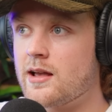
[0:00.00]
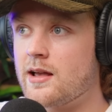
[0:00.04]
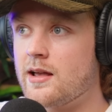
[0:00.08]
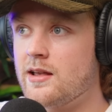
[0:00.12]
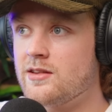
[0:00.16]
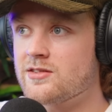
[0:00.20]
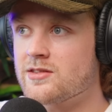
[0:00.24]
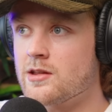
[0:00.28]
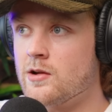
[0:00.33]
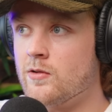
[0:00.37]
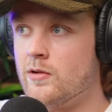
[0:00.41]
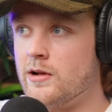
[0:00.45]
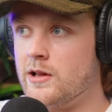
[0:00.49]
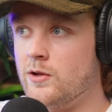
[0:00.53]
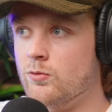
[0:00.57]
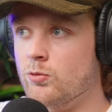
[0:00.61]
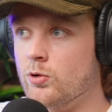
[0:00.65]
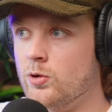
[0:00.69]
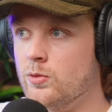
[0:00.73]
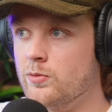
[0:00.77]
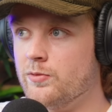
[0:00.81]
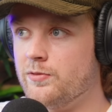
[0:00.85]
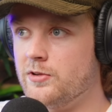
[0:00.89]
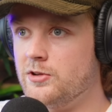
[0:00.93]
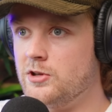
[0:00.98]
Is there any
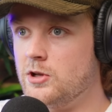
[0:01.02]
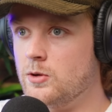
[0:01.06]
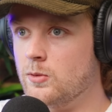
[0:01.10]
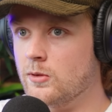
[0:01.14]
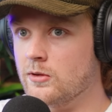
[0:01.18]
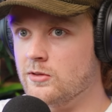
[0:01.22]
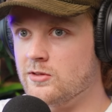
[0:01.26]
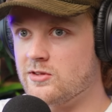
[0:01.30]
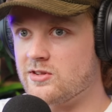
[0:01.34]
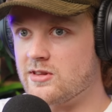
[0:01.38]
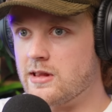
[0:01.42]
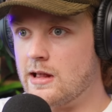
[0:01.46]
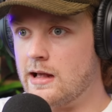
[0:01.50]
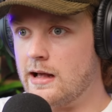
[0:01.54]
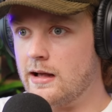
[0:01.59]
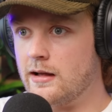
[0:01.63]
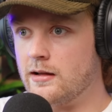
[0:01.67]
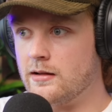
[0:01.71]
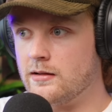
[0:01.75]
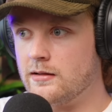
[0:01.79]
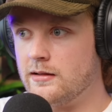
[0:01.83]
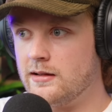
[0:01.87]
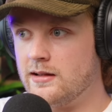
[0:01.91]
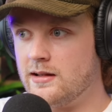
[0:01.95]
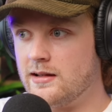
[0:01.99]
room for nuance there?
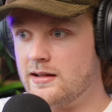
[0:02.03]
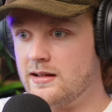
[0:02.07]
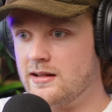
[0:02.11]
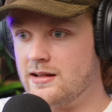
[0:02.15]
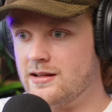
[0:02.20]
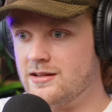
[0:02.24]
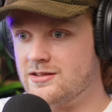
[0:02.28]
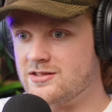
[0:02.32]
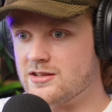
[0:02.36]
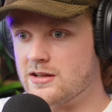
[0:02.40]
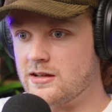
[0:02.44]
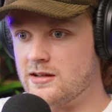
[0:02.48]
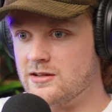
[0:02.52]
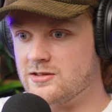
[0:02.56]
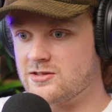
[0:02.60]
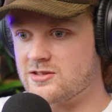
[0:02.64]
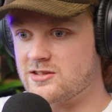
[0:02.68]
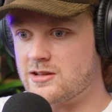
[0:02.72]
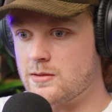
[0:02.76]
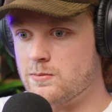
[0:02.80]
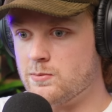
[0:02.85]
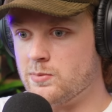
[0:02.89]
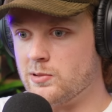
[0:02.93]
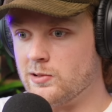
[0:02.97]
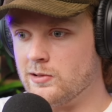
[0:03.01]
Is it as
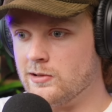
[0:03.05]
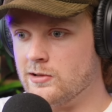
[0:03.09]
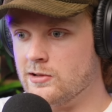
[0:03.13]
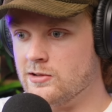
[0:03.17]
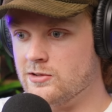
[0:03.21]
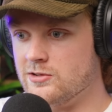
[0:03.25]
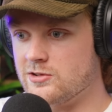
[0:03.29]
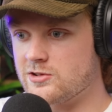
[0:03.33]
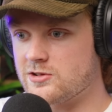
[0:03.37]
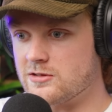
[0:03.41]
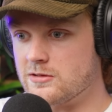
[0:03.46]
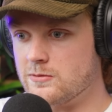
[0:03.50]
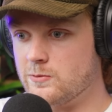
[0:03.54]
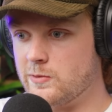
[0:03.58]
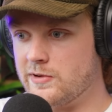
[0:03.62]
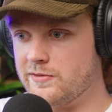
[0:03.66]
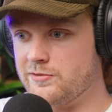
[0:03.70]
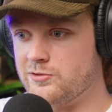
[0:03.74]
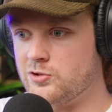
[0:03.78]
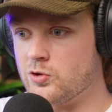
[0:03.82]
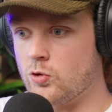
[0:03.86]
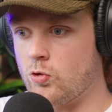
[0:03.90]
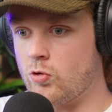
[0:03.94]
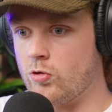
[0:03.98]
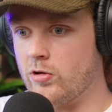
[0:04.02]
simple as
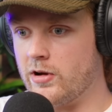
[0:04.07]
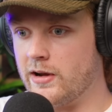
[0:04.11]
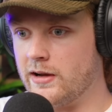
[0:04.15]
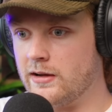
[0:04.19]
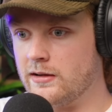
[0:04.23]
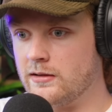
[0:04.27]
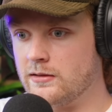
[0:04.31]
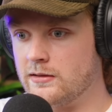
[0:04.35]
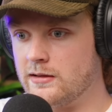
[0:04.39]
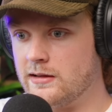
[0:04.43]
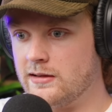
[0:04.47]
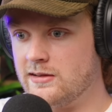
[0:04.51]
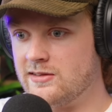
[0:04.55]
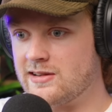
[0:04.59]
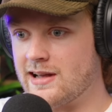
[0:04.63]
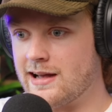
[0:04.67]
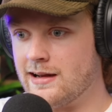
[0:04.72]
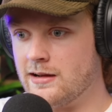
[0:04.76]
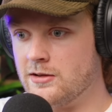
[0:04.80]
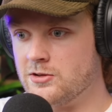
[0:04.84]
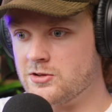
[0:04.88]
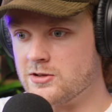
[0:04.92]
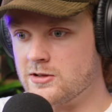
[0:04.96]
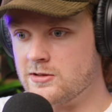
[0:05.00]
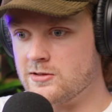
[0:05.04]
withdrawing
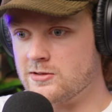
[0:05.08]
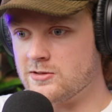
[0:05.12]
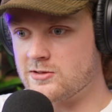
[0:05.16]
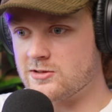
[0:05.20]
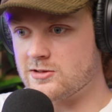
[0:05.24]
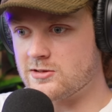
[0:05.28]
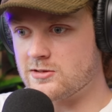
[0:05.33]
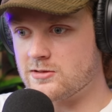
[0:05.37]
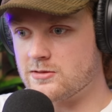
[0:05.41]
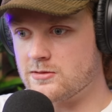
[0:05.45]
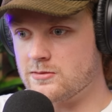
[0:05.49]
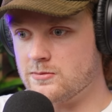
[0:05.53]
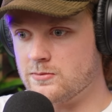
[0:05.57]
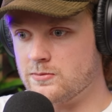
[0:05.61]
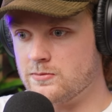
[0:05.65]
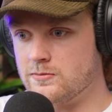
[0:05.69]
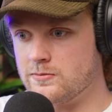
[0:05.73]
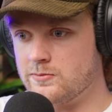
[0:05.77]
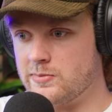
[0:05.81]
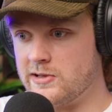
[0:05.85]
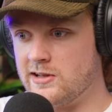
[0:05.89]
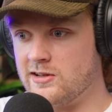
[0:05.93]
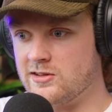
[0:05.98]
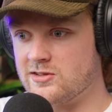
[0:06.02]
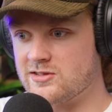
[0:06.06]
intelligence
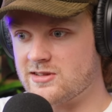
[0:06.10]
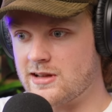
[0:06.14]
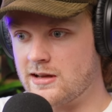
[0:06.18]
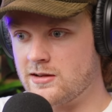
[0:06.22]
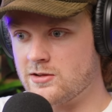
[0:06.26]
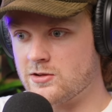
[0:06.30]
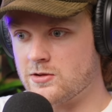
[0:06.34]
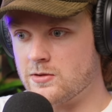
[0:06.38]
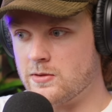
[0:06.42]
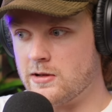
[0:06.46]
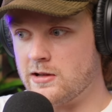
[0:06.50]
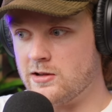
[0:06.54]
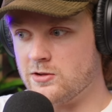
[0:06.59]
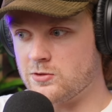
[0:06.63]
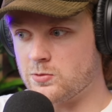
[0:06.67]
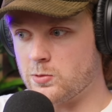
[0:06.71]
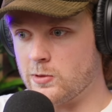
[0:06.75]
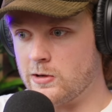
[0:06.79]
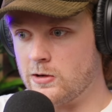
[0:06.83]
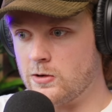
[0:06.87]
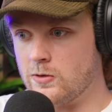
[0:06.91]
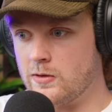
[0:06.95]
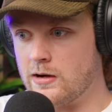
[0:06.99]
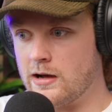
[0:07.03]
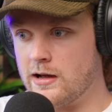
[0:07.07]
being sent to
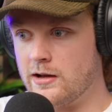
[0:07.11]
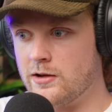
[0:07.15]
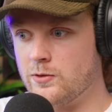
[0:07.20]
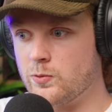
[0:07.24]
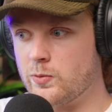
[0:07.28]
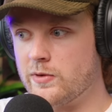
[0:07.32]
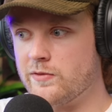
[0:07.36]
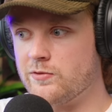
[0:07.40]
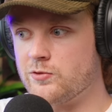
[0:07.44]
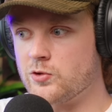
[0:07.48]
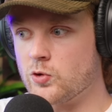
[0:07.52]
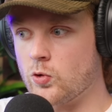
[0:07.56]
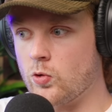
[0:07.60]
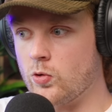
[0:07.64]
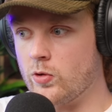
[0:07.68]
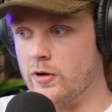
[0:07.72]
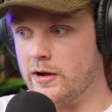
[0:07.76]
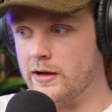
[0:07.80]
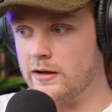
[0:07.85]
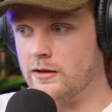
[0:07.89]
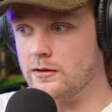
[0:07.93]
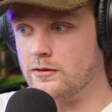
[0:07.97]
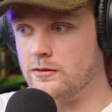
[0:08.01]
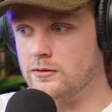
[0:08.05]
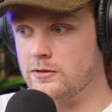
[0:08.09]
Israel and
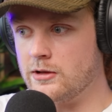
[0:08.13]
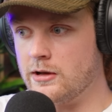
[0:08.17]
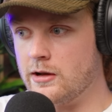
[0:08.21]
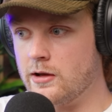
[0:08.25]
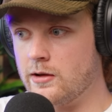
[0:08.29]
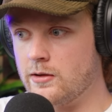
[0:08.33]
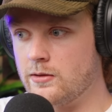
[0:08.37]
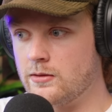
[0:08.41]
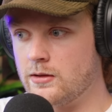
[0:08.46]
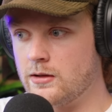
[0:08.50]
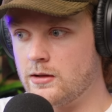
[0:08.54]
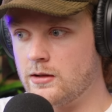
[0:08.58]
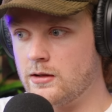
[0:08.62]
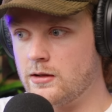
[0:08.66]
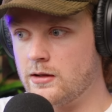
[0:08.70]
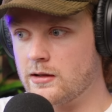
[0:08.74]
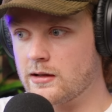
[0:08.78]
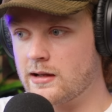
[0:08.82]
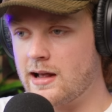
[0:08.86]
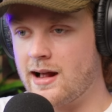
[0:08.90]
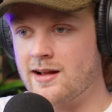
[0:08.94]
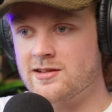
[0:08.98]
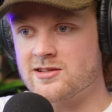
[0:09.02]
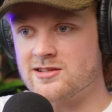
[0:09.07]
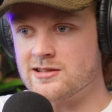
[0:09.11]
withdrawing,
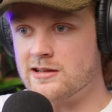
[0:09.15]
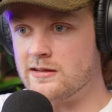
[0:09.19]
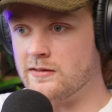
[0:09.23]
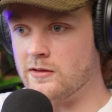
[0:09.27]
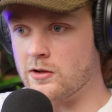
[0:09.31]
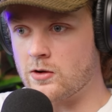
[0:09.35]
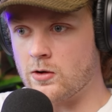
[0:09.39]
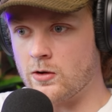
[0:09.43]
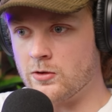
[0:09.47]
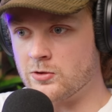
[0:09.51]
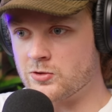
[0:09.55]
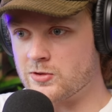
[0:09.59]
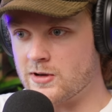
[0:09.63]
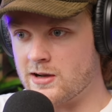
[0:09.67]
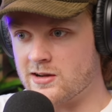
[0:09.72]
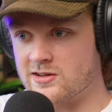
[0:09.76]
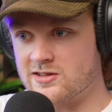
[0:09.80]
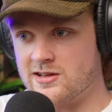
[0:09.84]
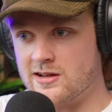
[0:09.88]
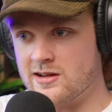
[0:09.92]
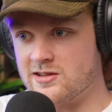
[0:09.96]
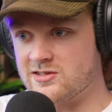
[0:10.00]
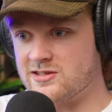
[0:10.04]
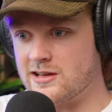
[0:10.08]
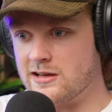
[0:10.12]
cancelling the contracts
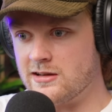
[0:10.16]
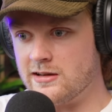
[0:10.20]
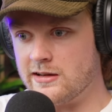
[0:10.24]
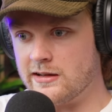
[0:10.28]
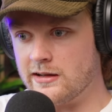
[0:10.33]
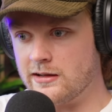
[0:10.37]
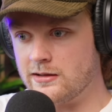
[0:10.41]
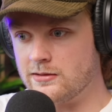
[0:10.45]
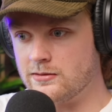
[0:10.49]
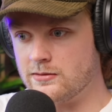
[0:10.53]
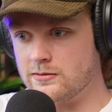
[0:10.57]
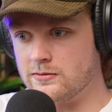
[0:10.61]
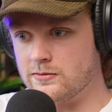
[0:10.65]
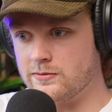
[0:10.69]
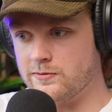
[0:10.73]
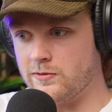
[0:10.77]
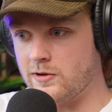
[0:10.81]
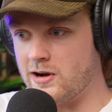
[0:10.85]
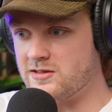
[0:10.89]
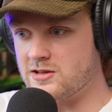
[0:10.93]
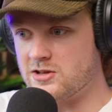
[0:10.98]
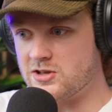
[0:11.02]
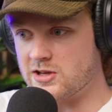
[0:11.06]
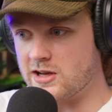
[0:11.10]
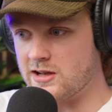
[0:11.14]
that are sending
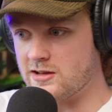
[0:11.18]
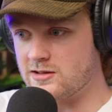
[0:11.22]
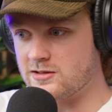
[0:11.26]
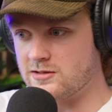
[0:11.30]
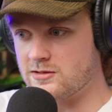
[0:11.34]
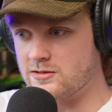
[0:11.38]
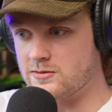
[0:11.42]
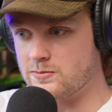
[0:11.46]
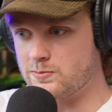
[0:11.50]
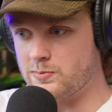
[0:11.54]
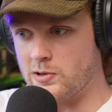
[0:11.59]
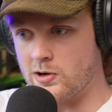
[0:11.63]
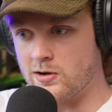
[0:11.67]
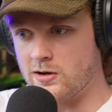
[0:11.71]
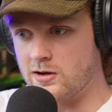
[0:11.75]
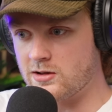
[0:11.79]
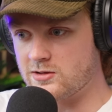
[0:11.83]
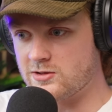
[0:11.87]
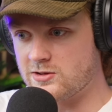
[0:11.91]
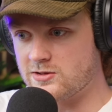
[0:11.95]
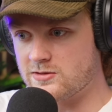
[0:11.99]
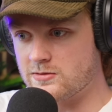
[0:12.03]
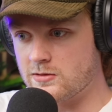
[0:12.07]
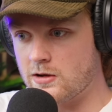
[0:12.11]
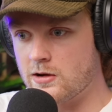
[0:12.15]
fighter jet
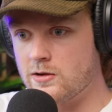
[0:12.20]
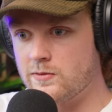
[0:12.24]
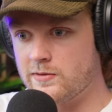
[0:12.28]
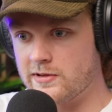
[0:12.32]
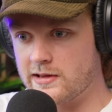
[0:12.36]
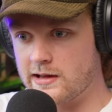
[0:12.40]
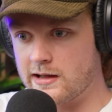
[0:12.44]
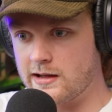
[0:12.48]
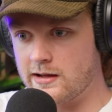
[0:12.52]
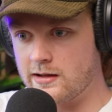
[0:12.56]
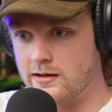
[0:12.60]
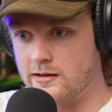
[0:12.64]
parts over there?